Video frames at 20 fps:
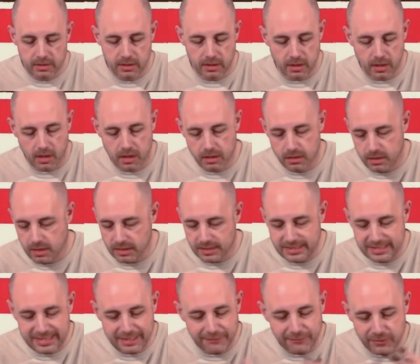
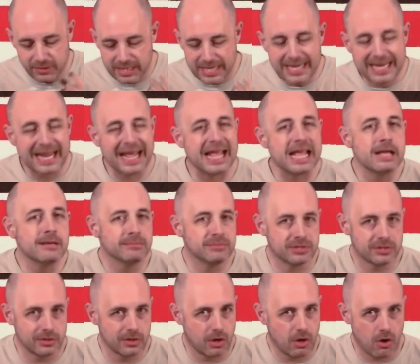The different
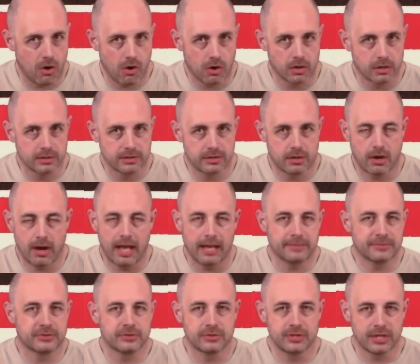names of the cards are
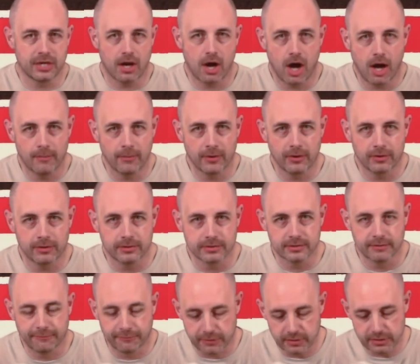absolutely
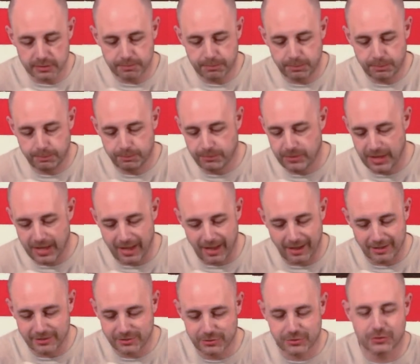comical. The first thing
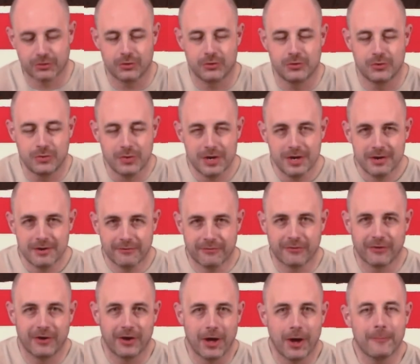I drew
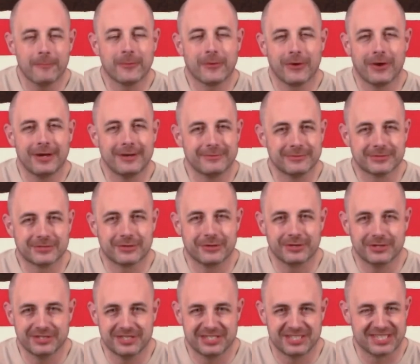for an upgrade was
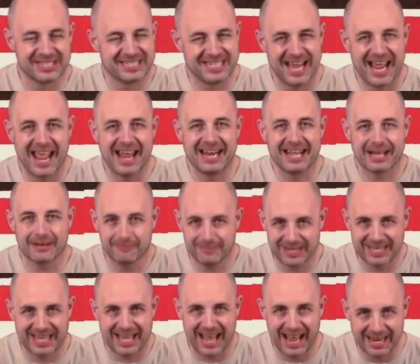called the Satanic
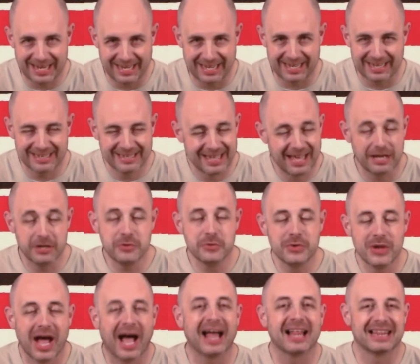Mechanic. How do
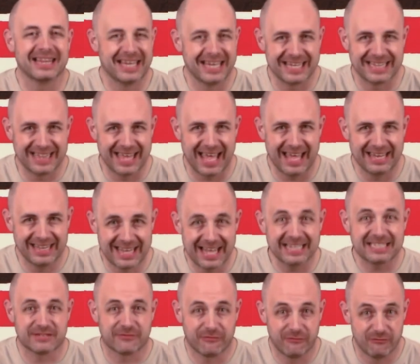you not like that?
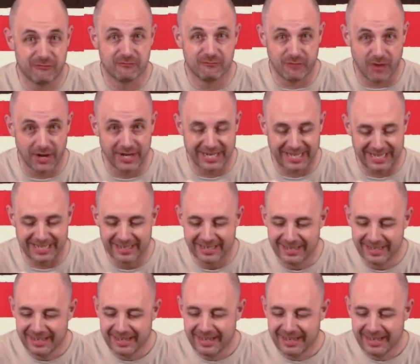That's funny.